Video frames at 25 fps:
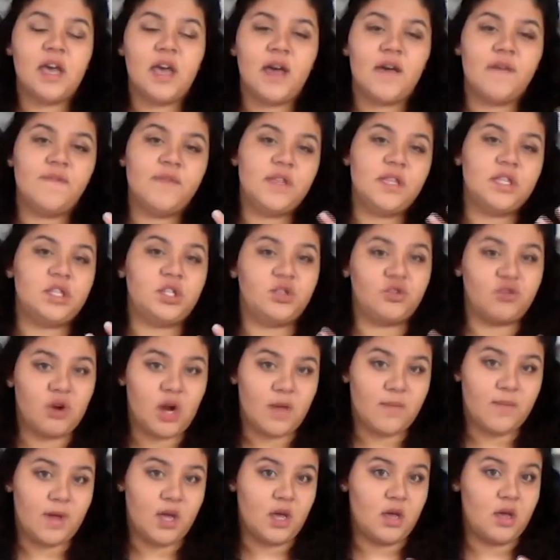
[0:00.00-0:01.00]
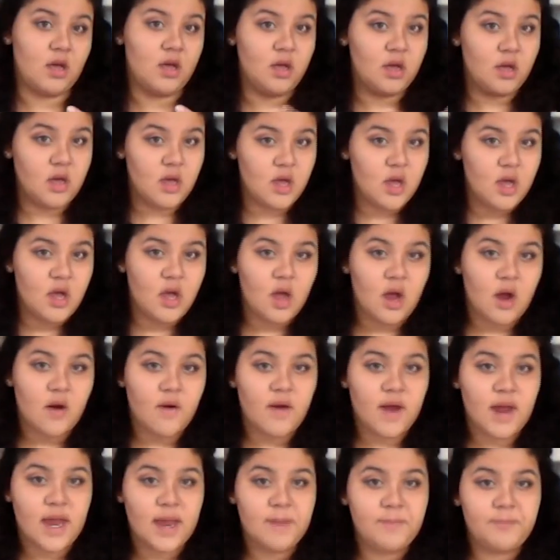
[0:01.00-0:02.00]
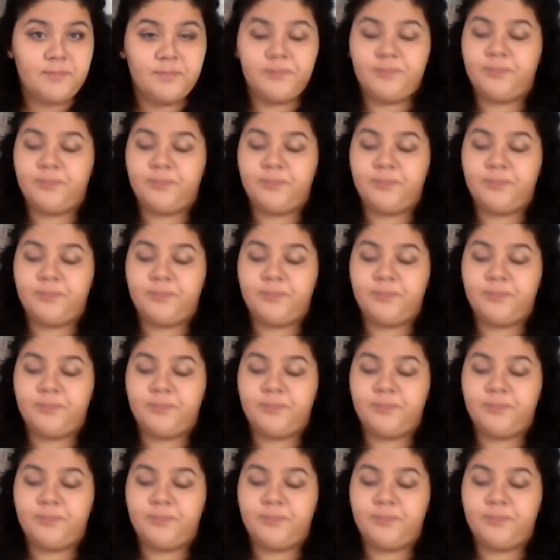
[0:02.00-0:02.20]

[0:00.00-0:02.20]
of this drama. Alright?